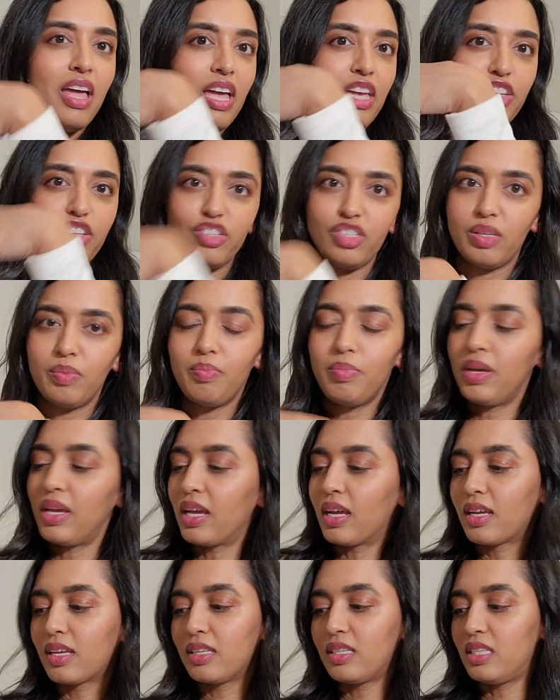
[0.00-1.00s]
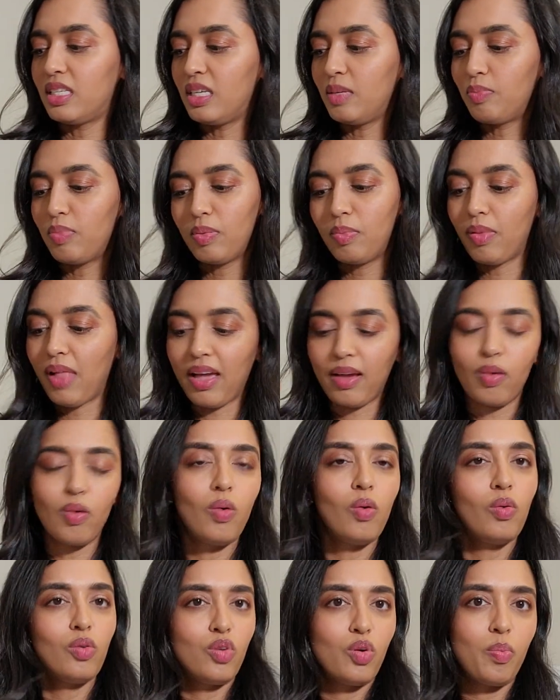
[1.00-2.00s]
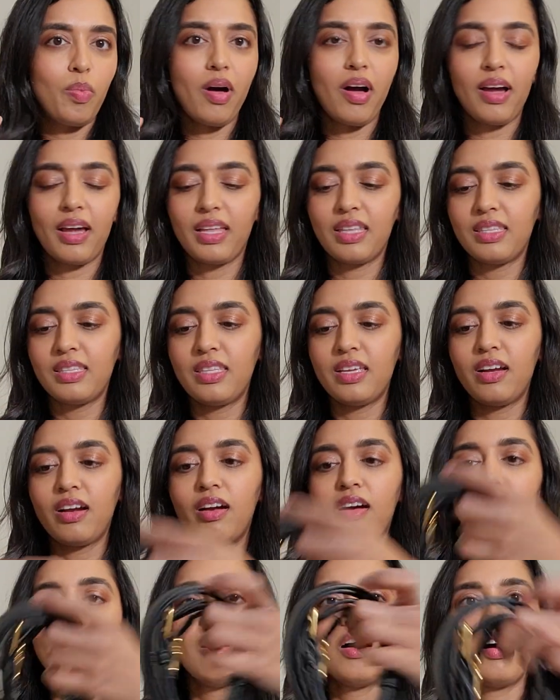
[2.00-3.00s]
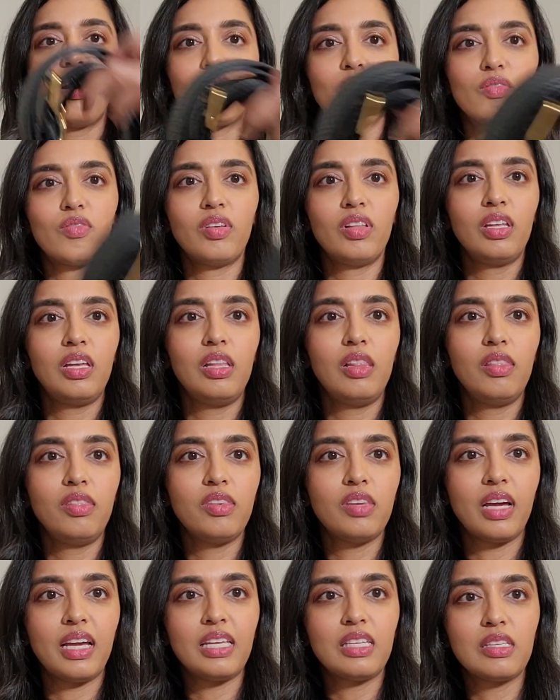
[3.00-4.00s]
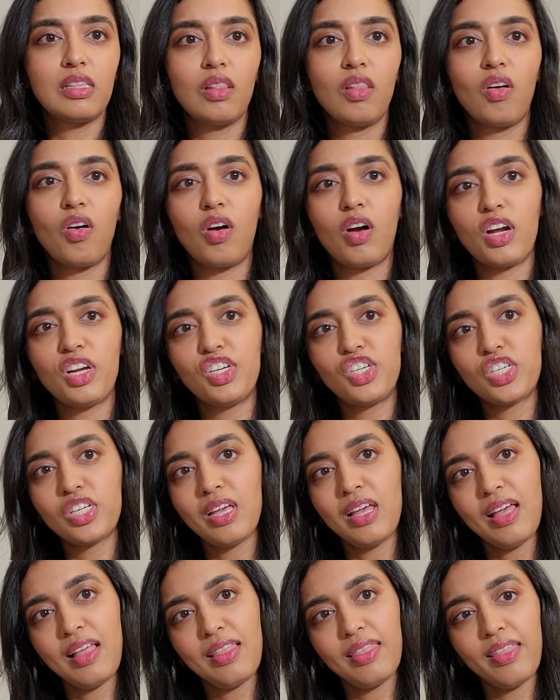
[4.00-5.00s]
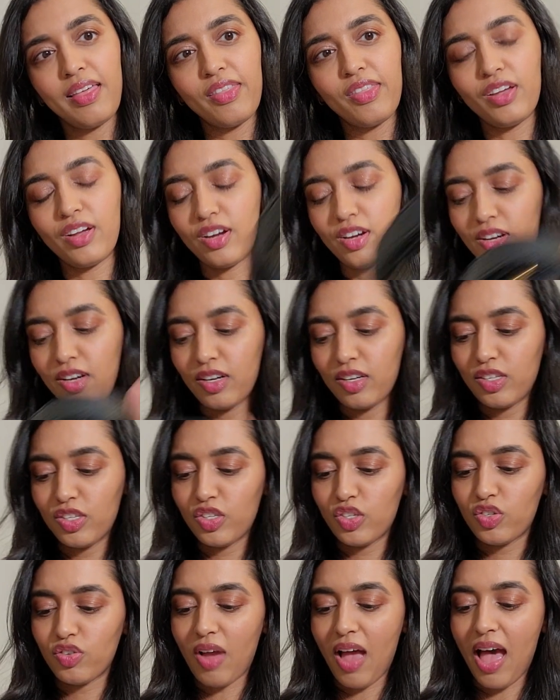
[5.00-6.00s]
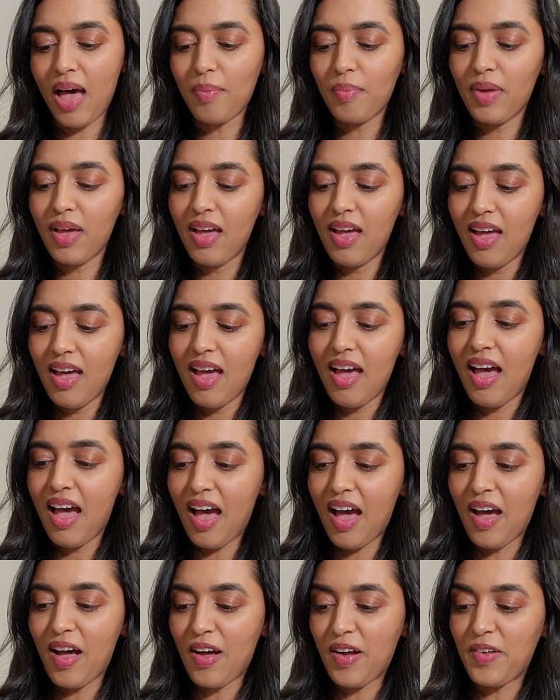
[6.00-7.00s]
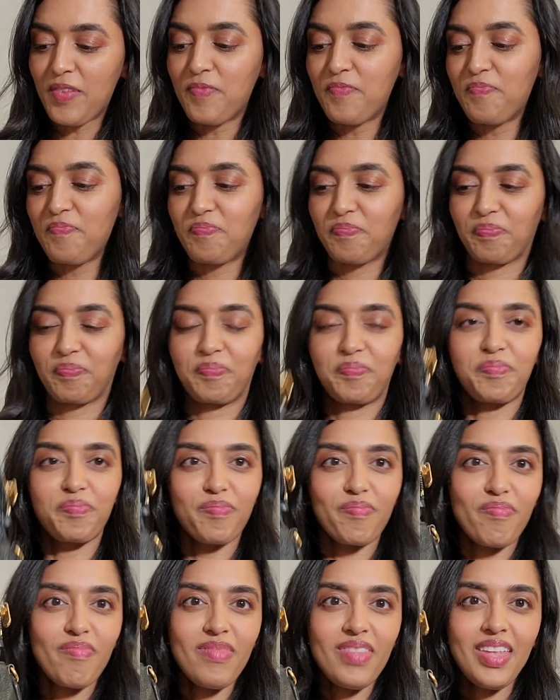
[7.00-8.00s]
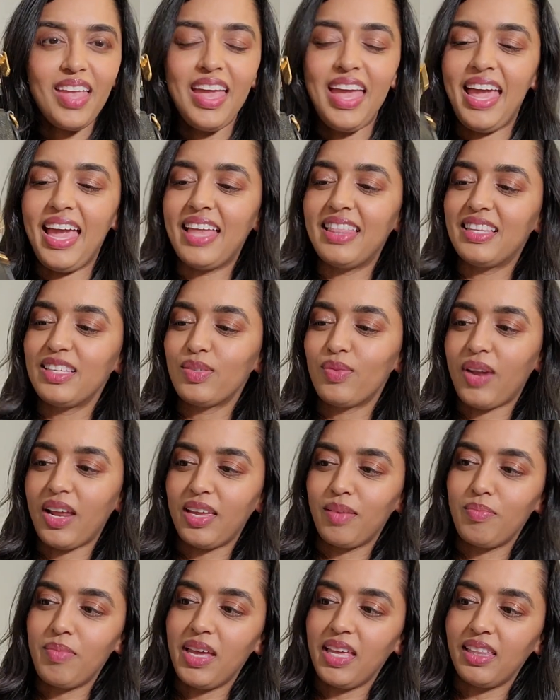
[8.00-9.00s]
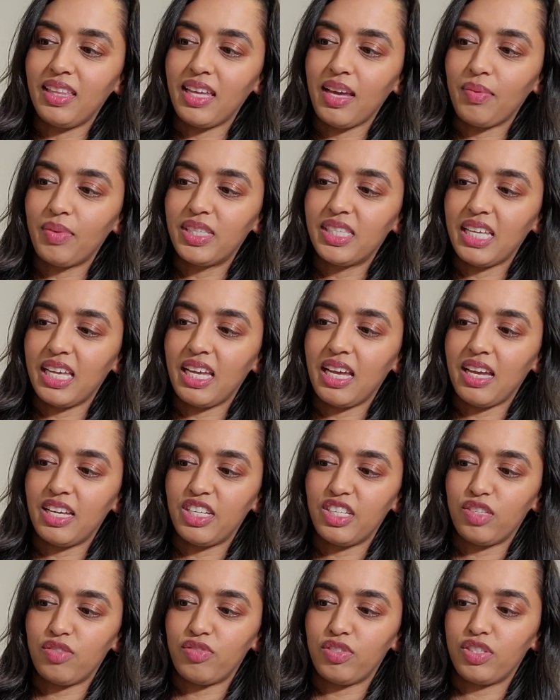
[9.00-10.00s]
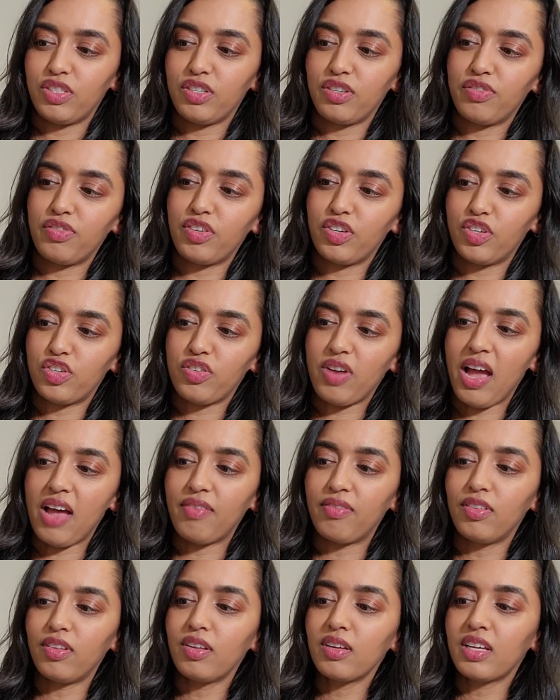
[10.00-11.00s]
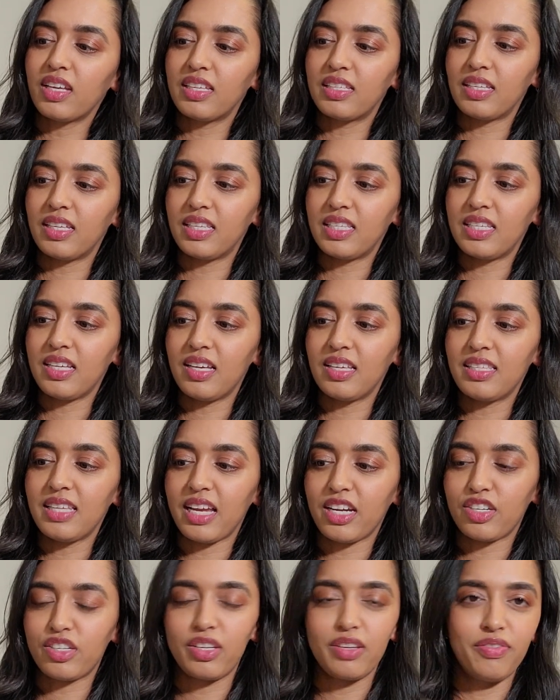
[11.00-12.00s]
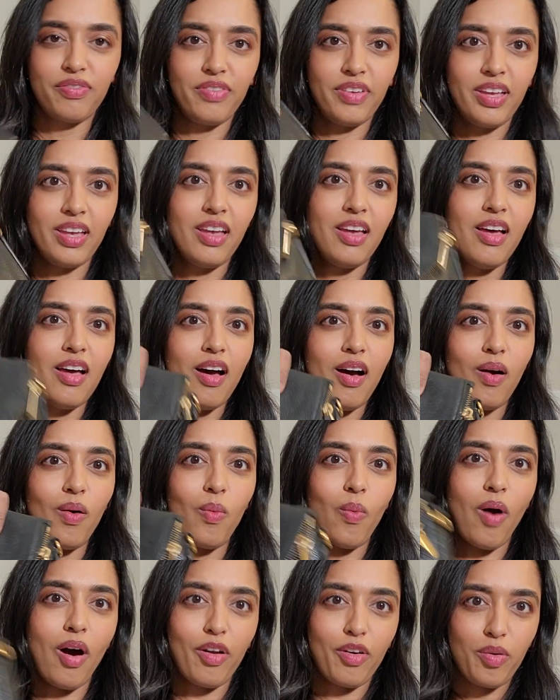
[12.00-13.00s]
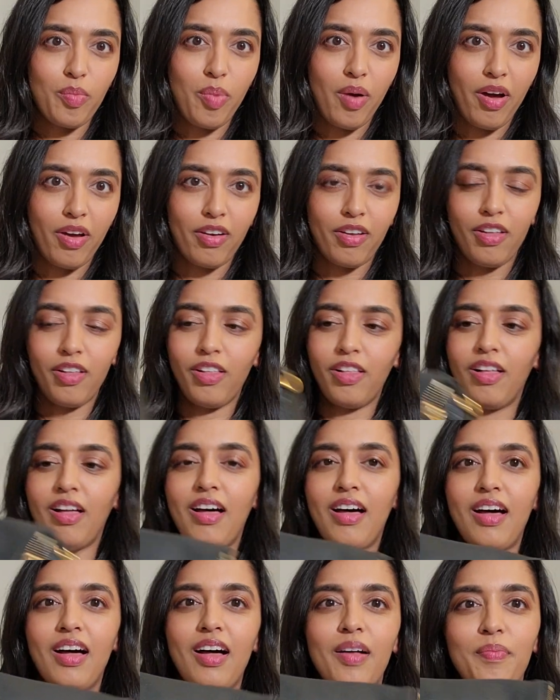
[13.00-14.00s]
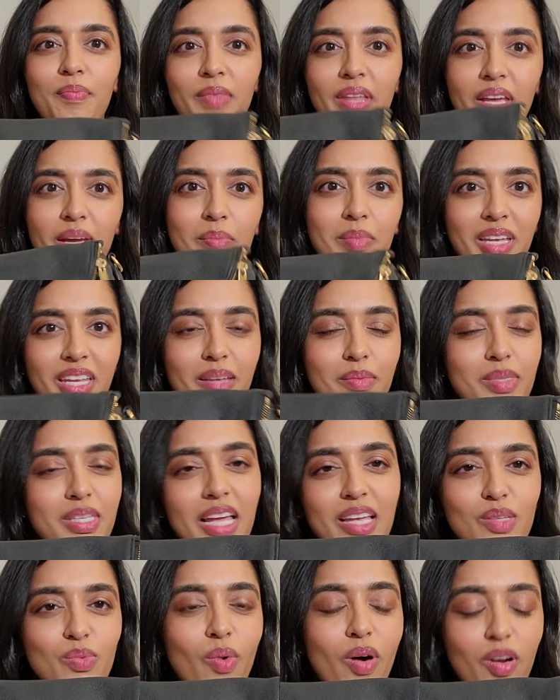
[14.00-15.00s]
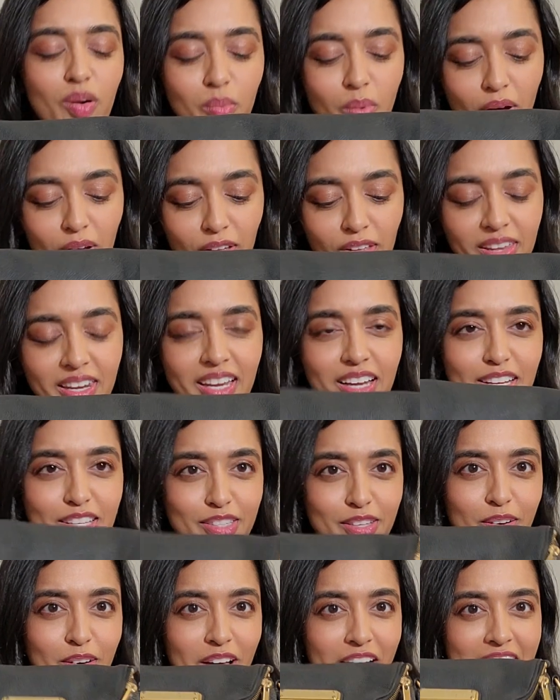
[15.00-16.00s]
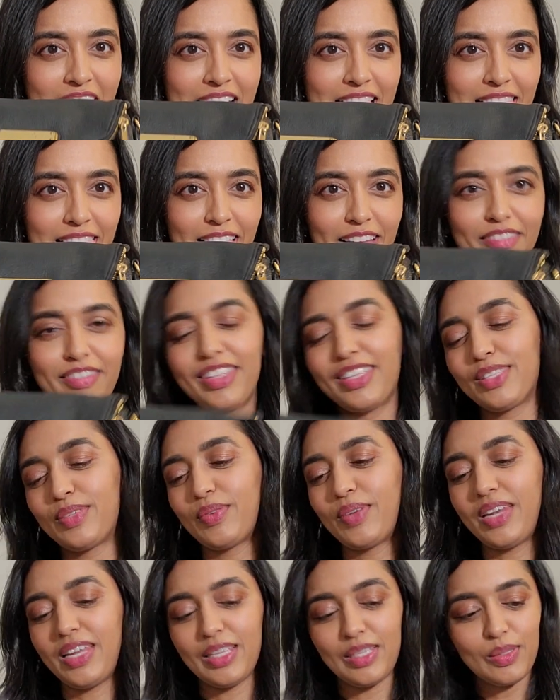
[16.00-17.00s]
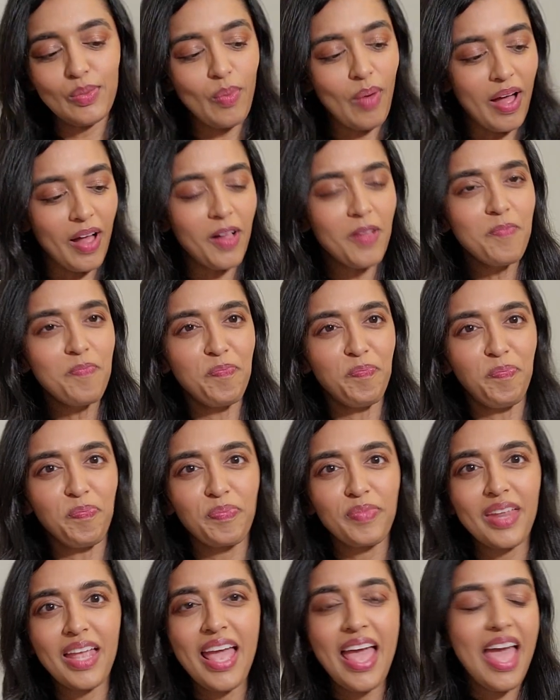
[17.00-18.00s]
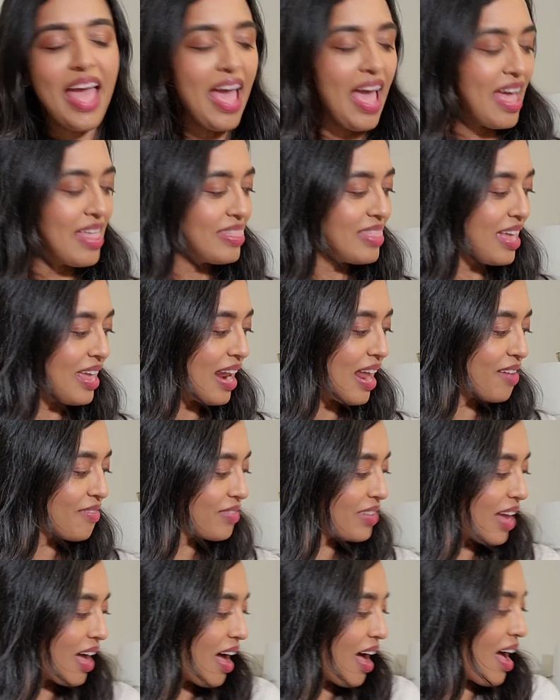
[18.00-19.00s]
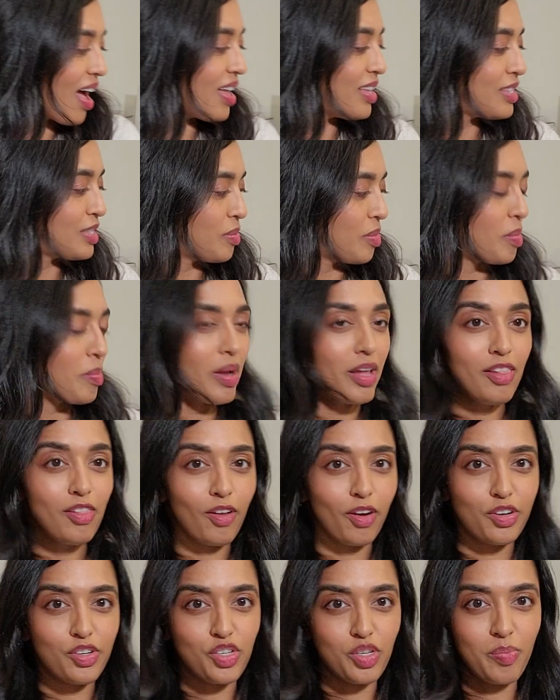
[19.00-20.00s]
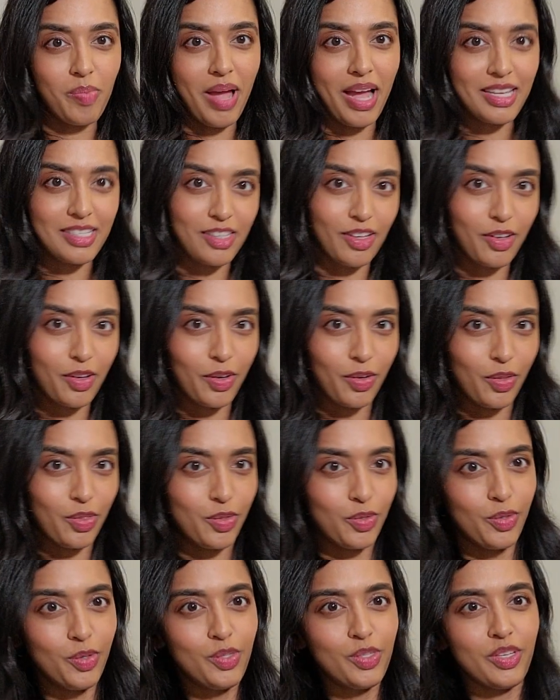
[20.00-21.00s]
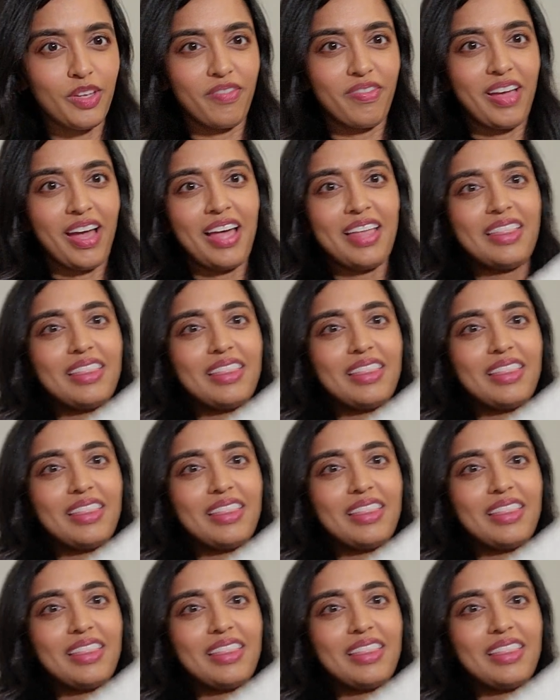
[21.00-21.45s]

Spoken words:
is just a big deep black hole, no pockets there, a really nice large leather strap. And this one I would say I just reserve for travel because it does actually fit a water bottle, like a medium-sized water bottle in here, so love this one as well. And then I've got some of my larger bags I'll go through. So I've got